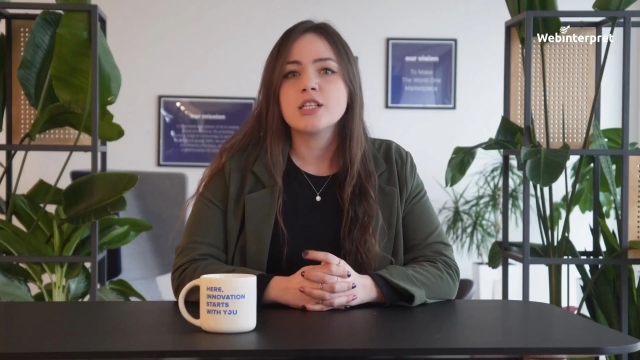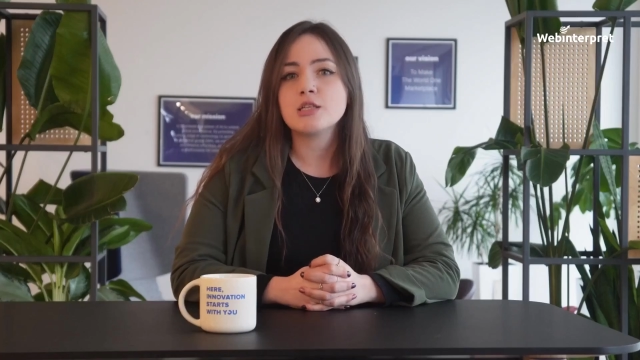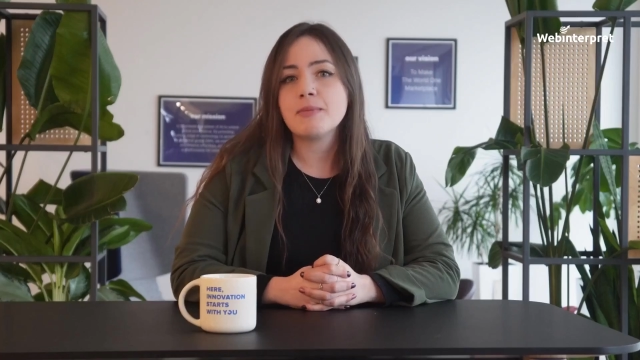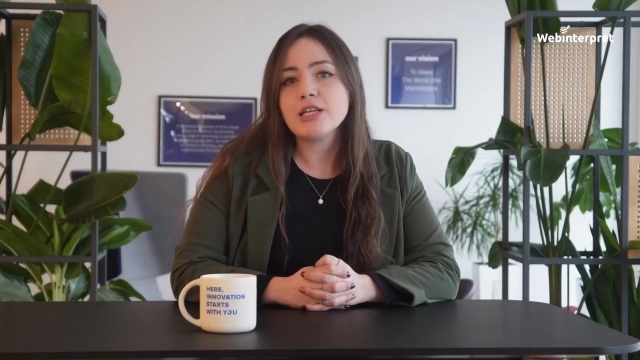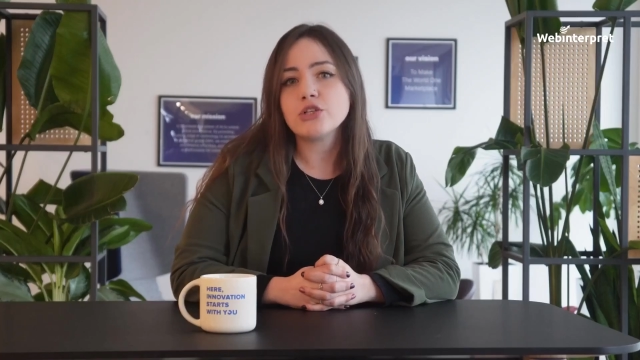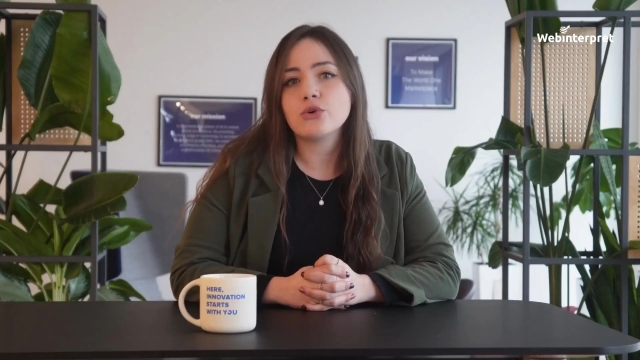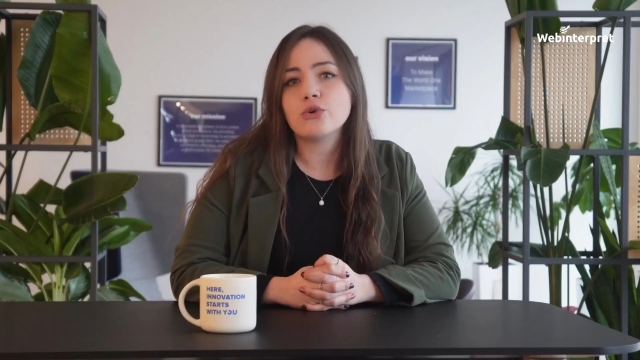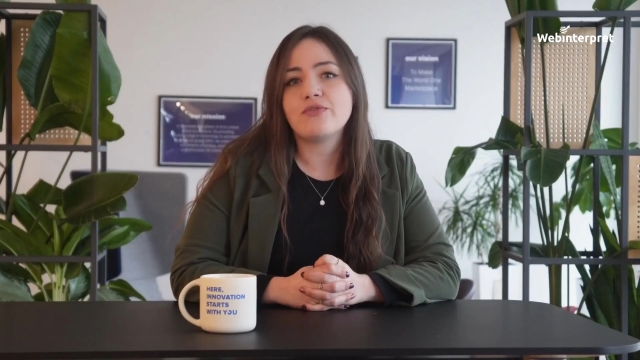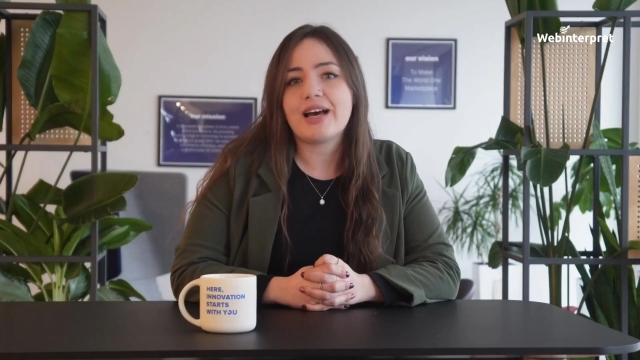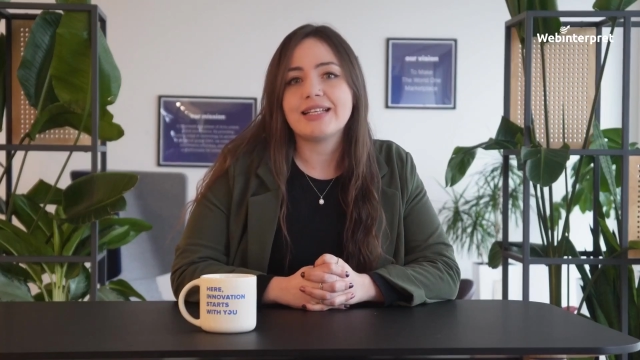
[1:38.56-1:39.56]
To make
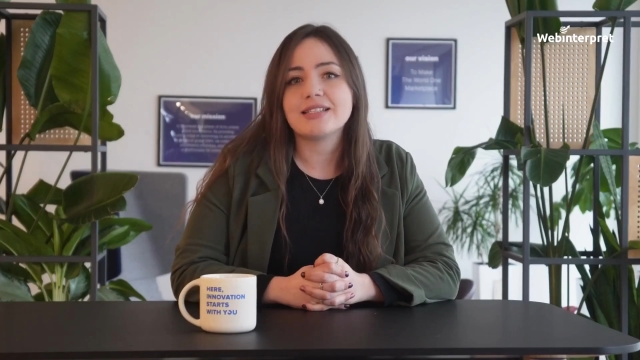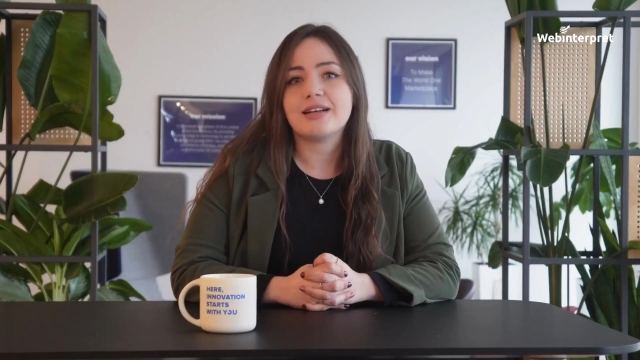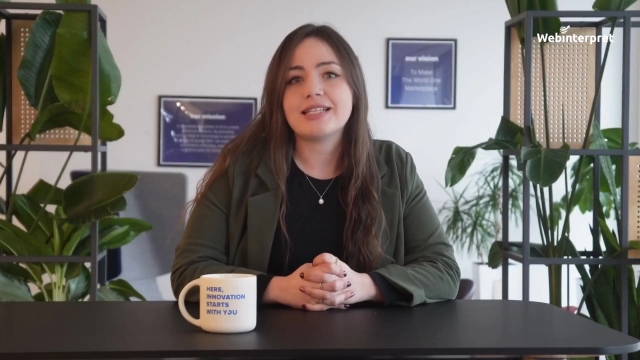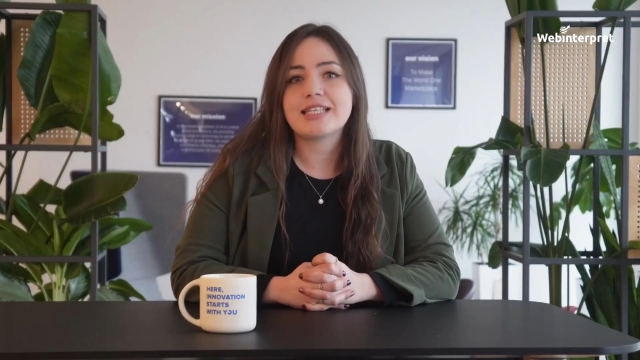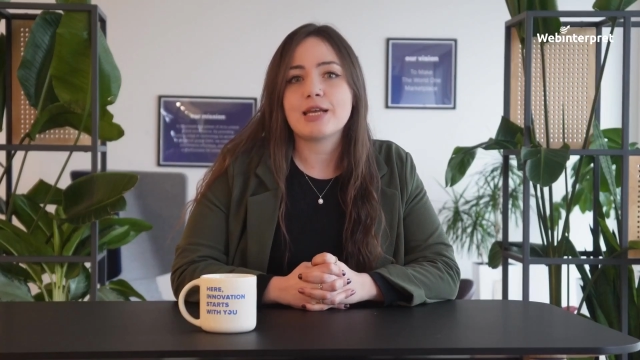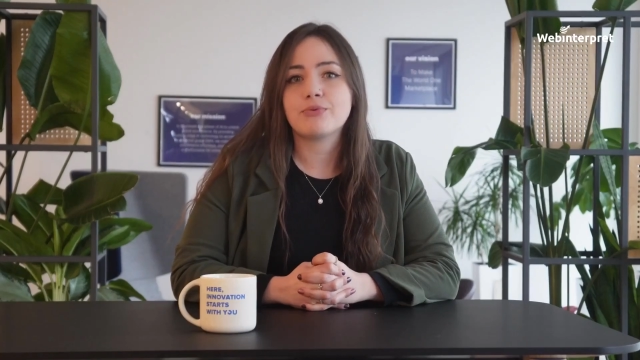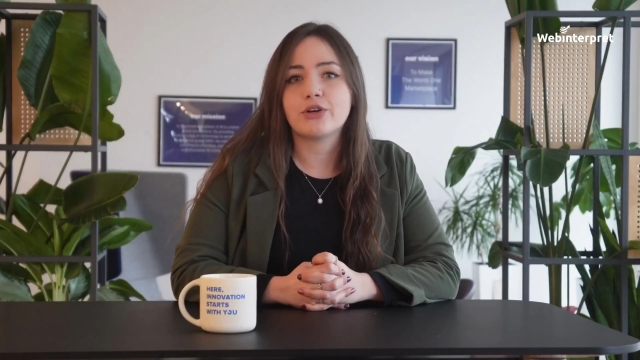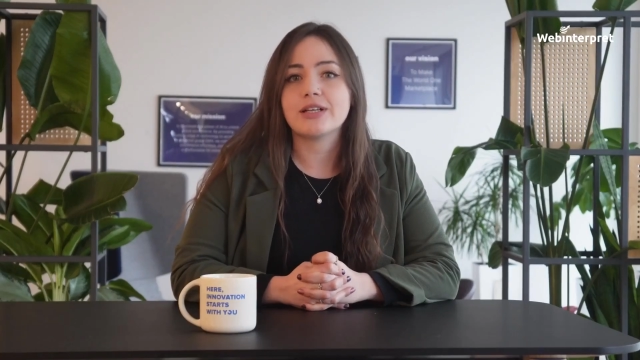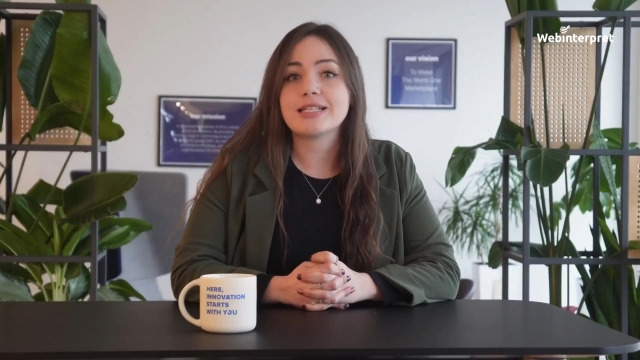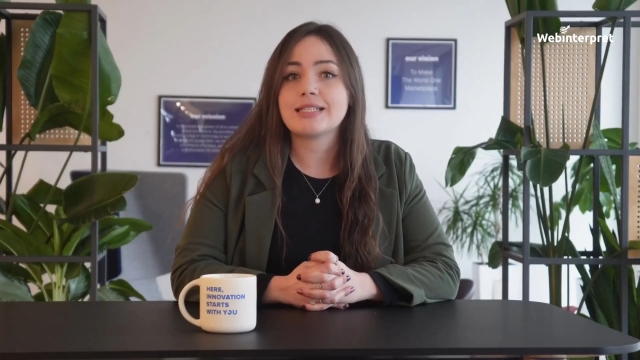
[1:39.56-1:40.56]
sure your Valentine's Day
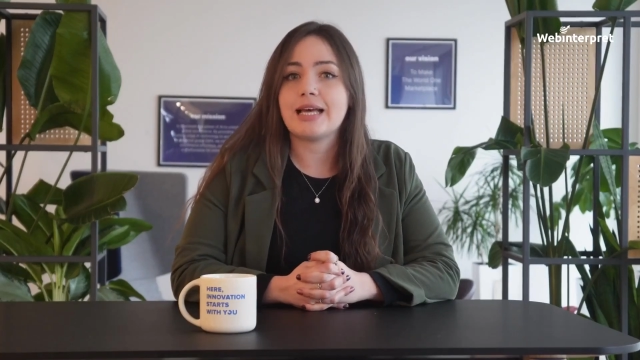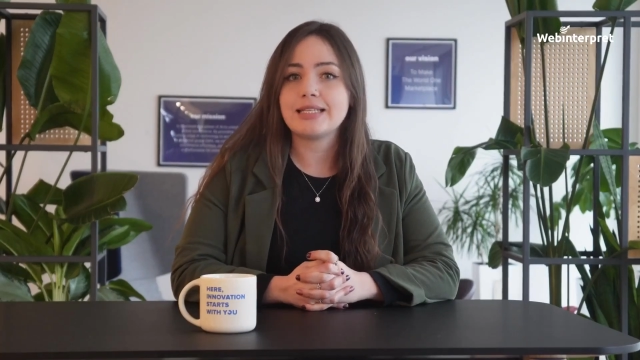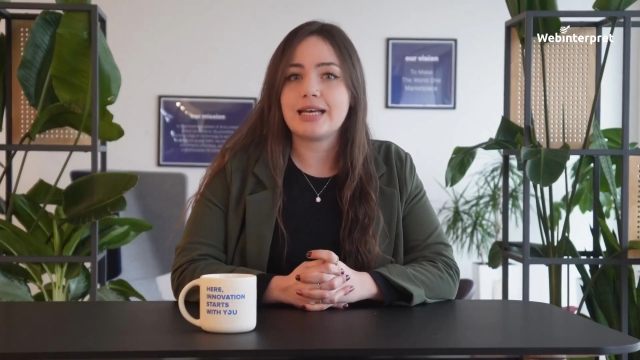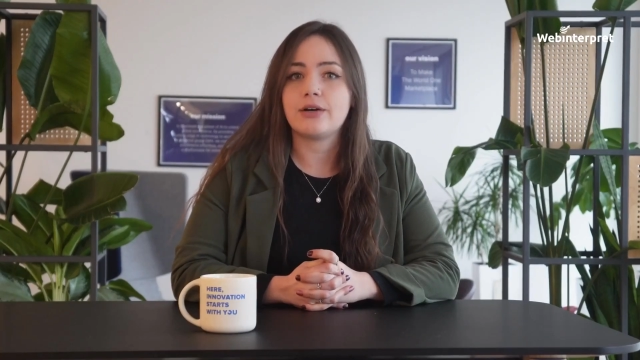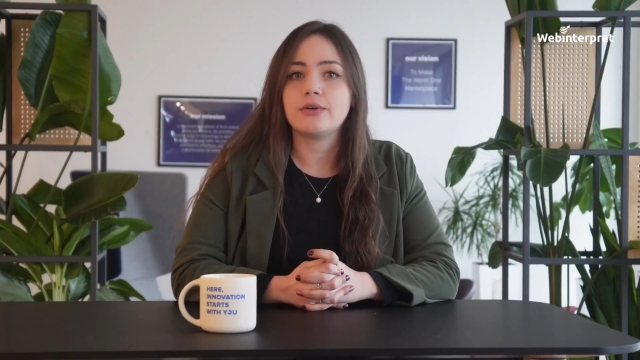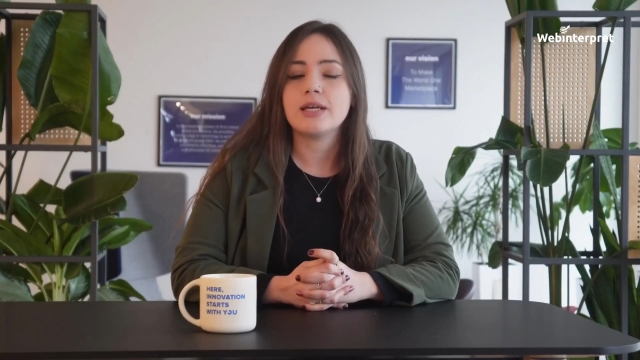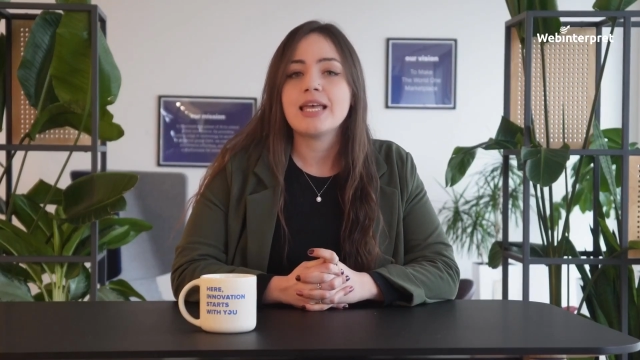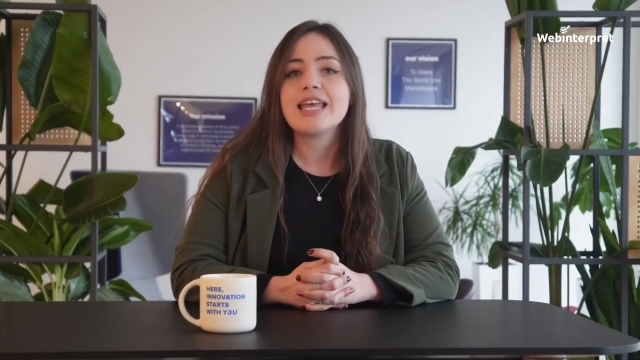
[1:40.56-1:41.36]
products stand out,